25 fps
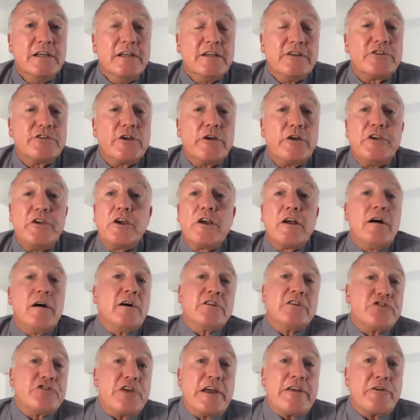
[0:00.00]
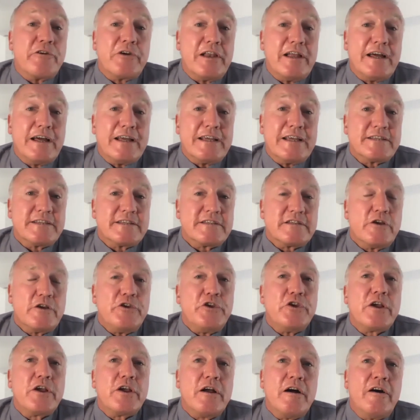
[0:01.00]
So you can't generalize. So
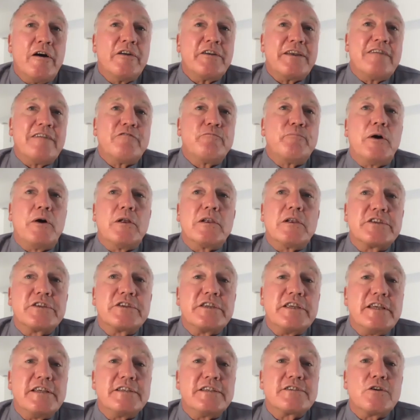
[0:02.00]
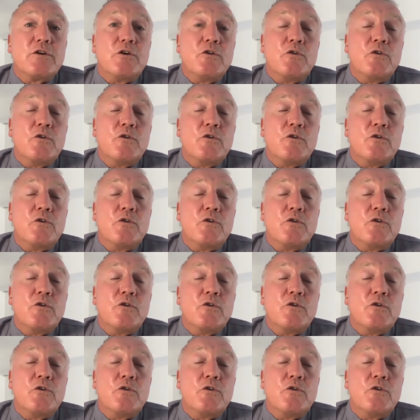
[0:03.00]
you can't have policies